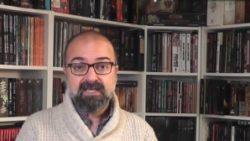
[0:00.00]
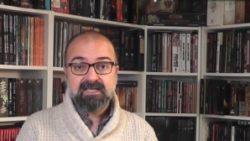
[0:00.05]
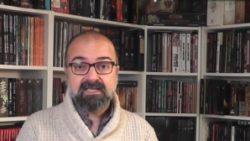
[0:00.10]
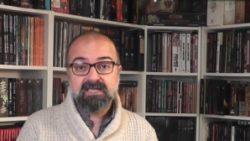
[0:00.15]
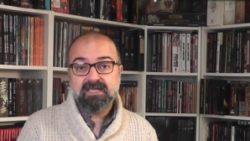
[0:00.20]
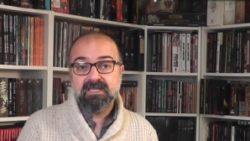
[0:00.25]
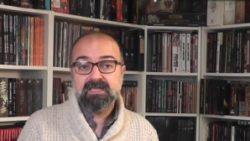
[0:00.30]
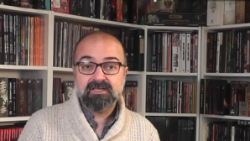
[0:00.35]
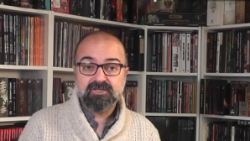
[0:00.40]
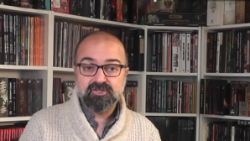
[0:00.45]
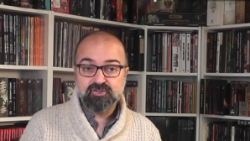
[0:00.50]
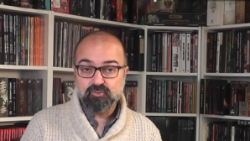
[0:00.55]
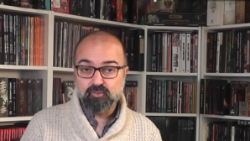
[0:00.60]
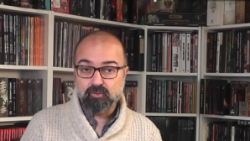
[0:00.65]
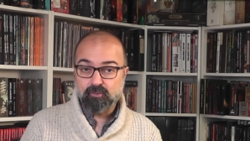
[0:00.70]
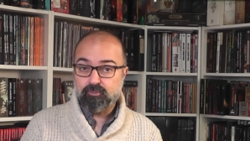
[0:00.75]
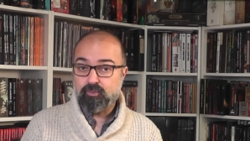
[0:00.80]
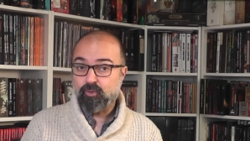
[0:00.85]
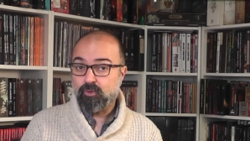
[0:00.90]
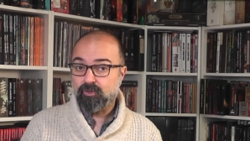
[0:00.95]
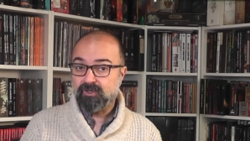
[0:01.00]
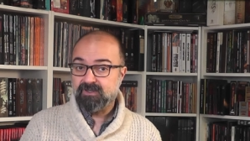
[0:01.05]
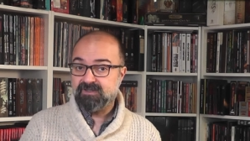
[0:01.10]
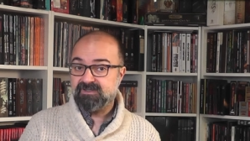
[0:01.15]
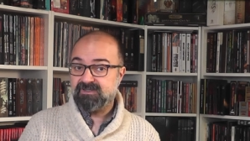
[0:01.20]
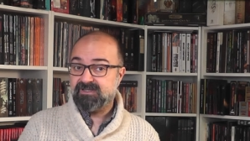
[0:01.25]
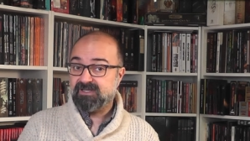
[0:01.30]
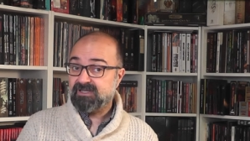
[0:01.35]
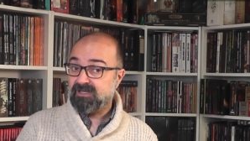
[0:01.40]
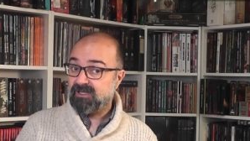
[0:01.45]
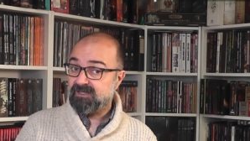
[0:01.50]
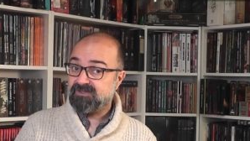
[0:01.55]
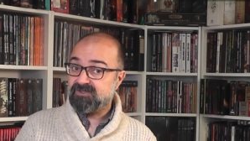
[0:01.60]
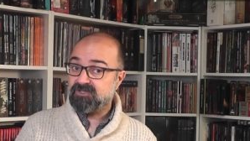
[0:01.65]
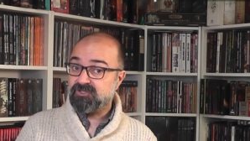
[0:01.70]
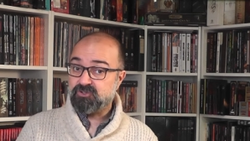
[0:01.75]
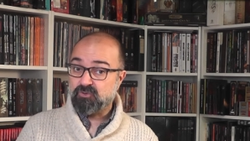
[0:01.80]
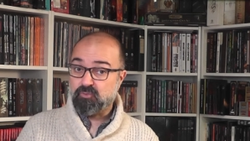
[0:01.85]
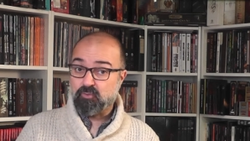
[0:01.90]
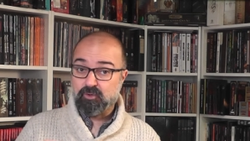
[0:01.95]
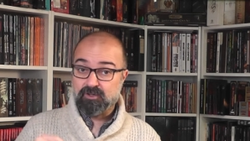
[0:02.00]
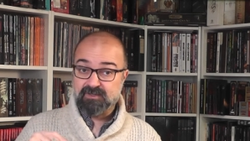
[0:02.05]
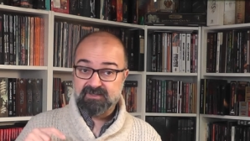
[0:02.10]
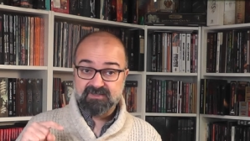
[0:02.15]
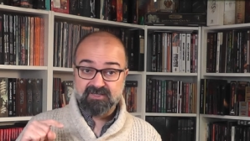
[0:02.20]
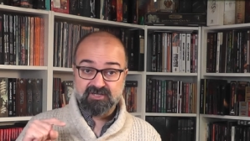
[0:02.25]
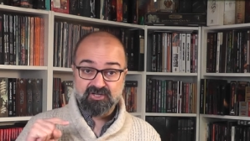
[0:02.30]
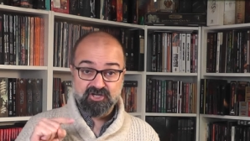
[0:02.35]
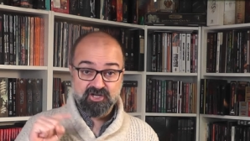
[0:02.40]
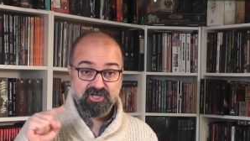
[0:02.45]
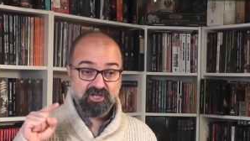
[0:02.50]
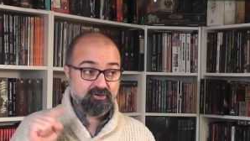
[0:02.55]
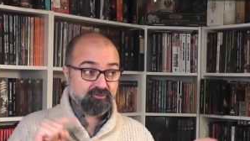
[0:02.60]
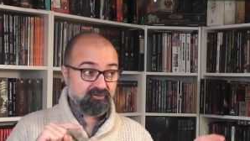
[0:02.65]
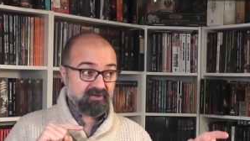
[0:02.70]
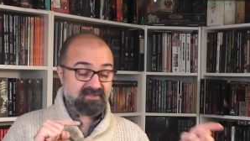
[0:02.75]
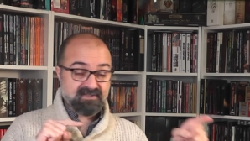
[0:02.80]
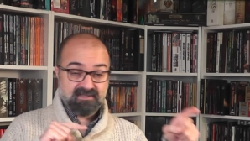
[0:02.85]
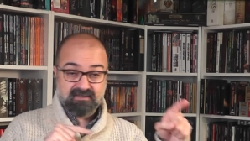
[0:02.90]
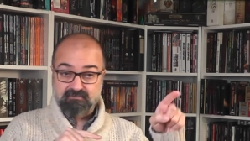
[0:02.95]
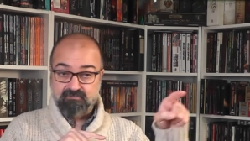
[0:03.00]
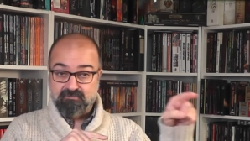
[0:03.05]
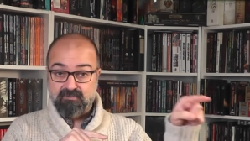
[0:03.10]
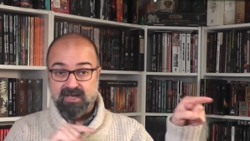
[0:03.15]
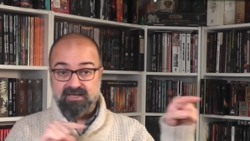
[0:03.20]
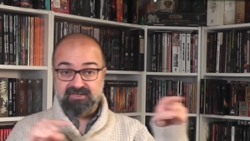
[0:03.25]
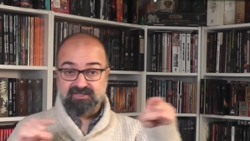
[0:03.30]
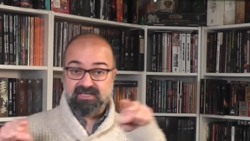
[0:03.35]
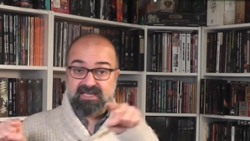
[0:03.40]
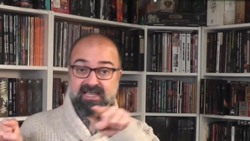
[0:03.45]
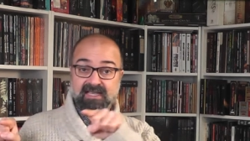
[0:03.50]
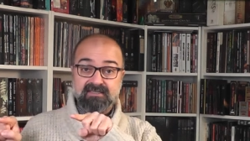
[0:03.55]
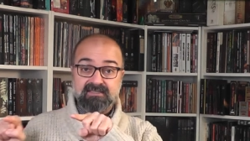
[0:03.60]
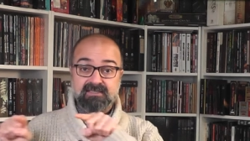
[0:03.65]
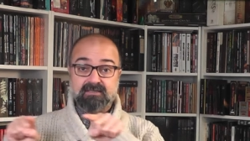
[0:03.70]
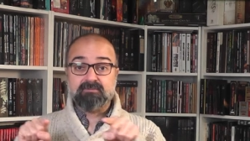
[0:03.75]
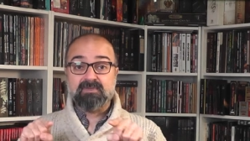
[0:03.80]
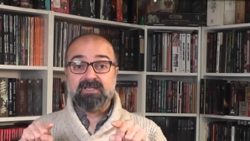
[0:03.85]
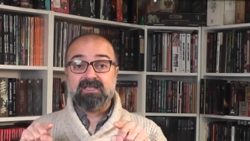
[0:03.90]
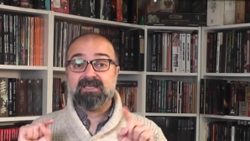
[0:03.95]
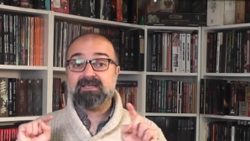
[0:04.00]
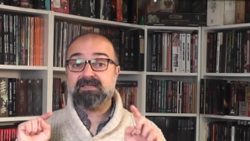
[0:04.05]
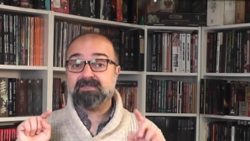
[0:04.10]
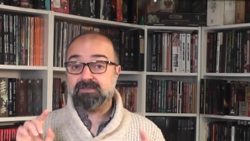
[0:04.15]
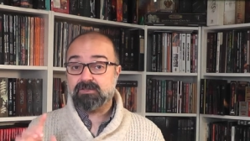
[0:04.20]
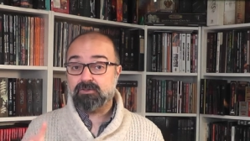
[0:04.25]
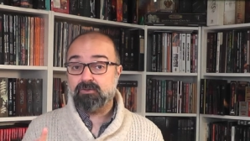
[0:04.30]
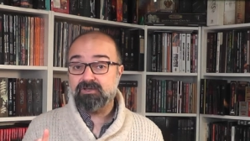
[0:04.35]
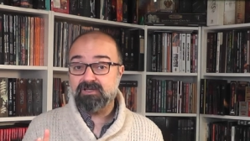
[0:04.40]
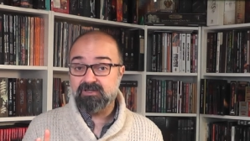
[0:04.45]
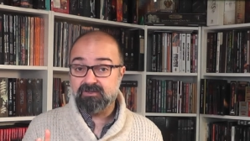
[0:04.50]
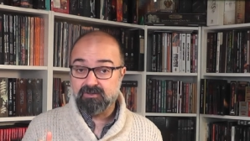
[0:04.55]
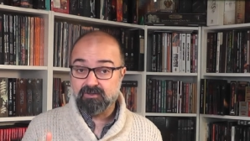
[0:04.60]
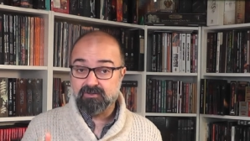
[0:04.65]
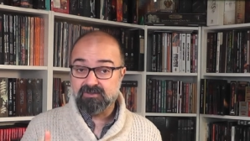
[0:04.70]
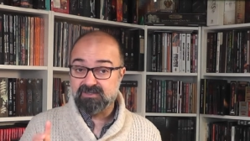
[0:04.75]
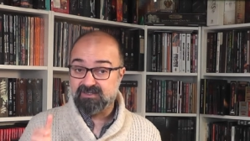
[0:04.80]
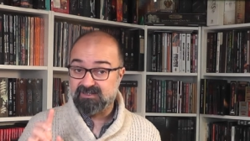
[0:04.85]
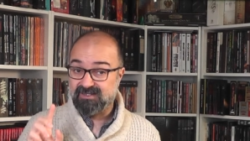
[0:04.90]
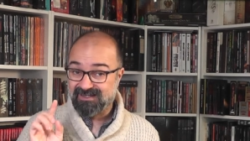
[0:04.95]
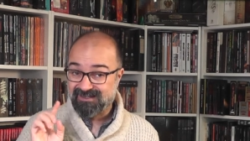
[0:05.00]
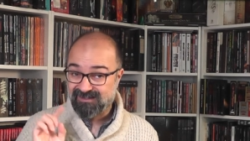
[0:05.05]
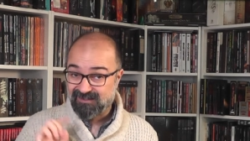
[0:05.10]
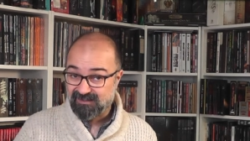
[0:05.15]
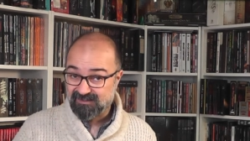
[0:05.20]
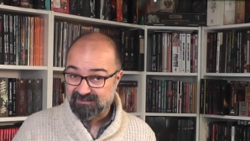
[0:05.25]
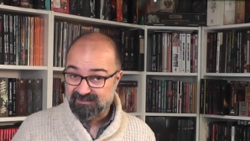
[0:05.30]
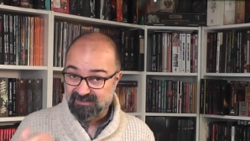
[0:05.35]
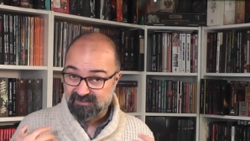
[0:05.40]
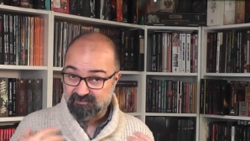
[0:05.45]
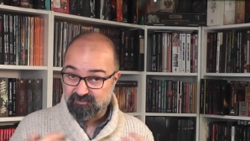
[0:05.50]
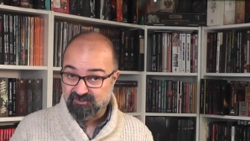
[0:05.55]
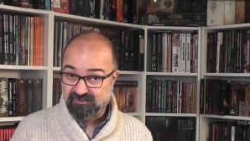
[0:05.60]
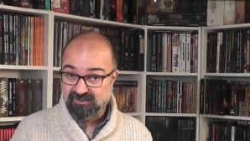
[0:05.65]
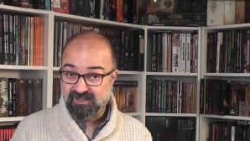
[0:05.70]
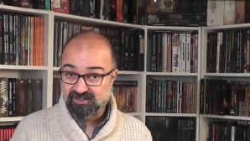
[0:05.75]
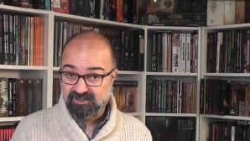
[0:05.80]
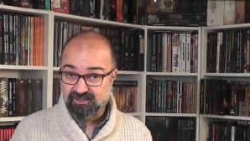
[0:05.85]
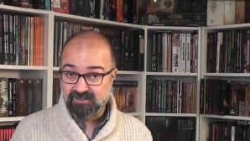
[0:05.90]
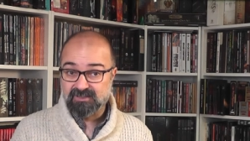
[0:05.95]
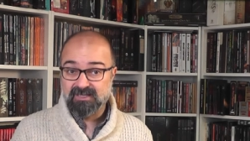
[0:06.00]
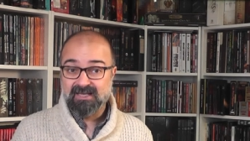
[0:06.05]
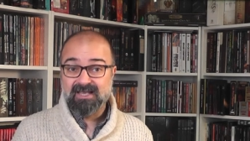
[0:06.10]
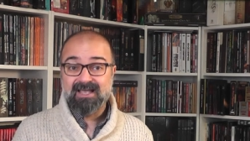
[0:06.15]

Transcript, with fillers: Key and jewel points the caster towards the nearest magic item, excluding those in the caster's possession